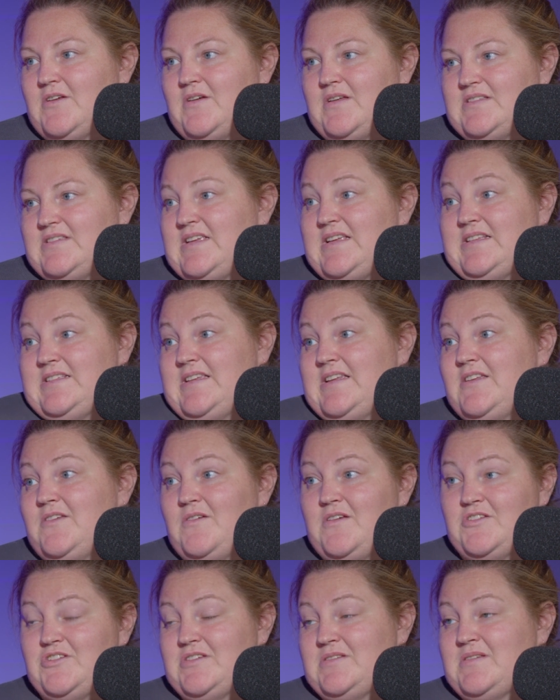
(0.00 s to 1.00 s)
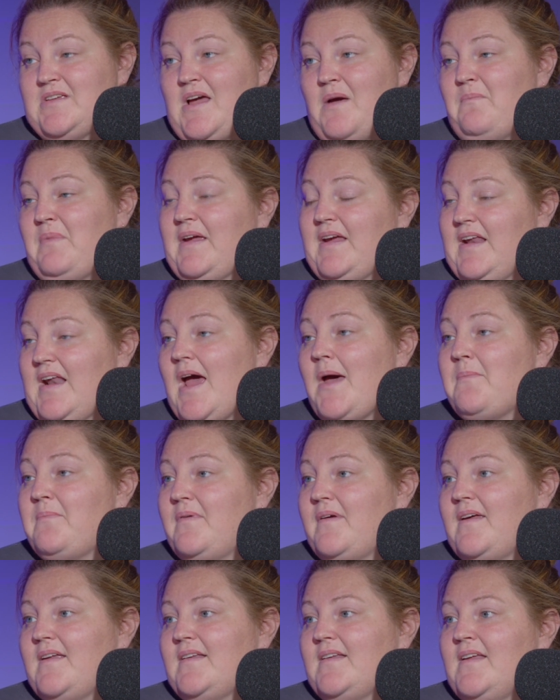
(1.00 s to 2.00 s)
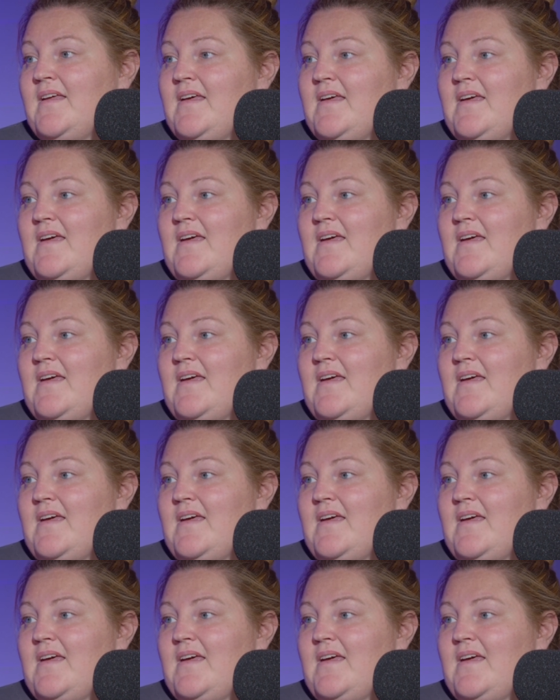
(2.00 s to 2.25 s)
It's easy. You can just come pick it up and.